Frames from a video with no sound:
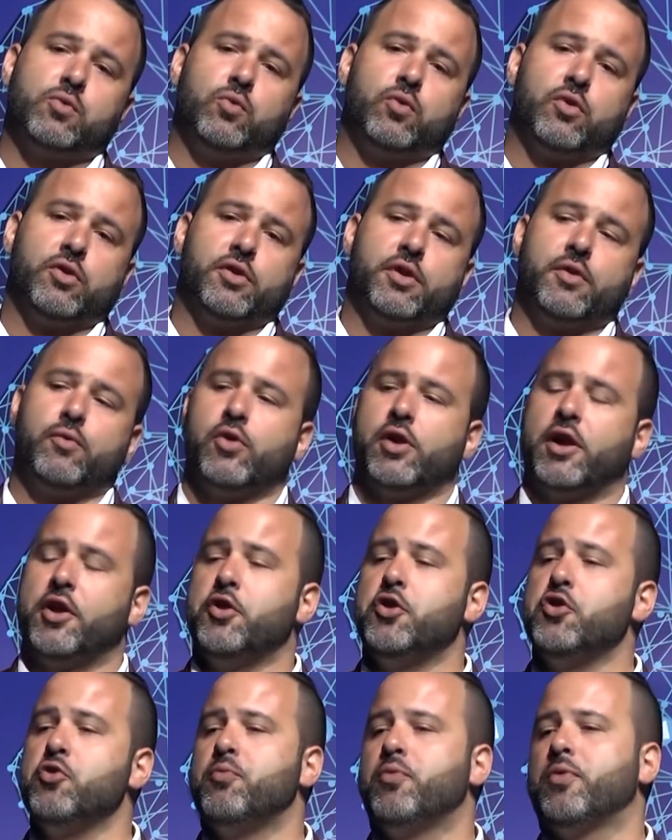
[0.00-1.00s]
We're at a
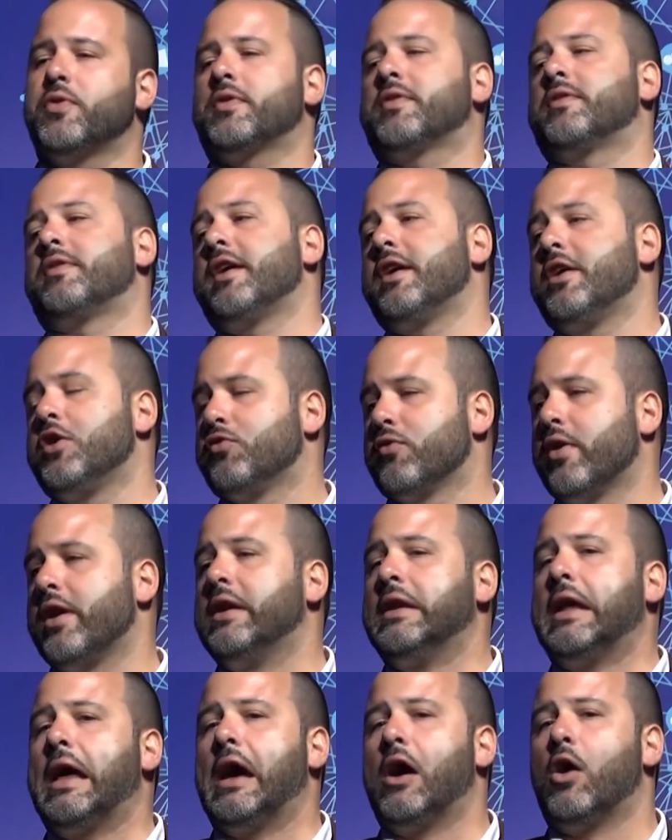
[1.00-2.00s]
new stage
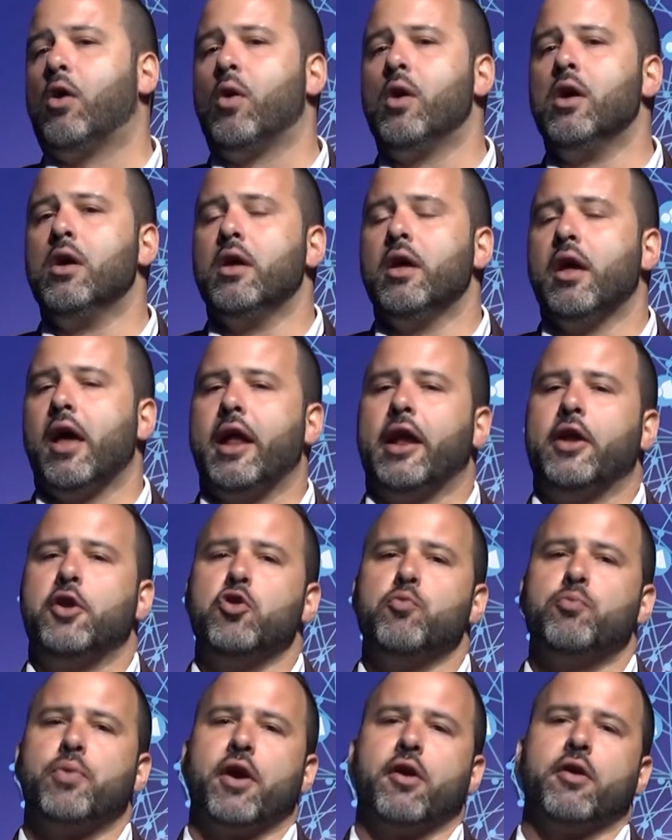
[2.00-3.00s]
right now and a
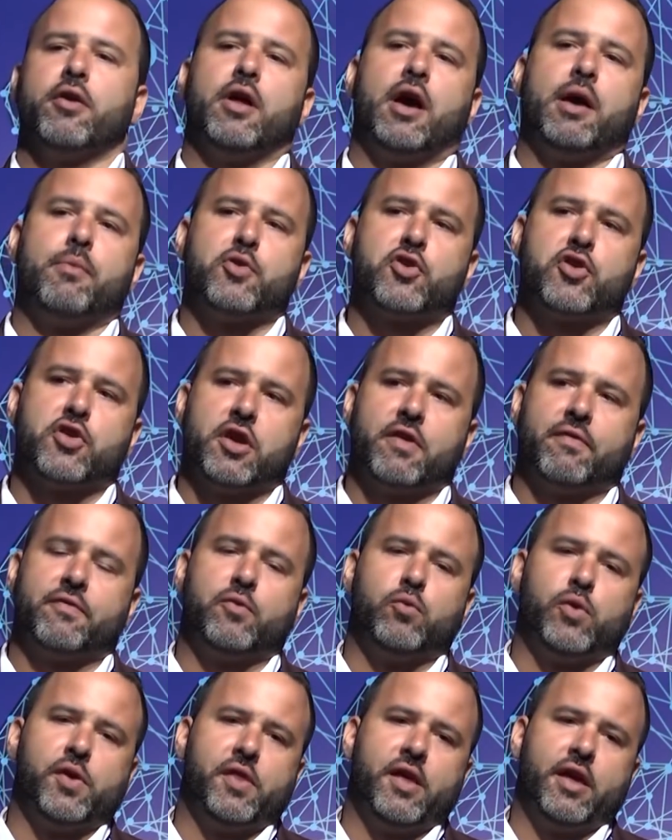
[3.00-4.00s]
new paradigm
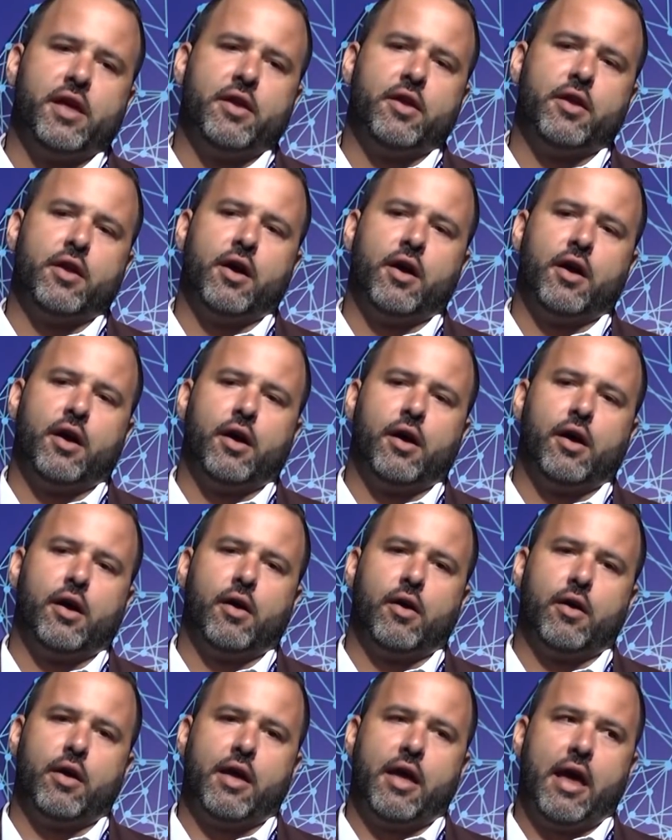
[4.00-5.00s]
shift within, I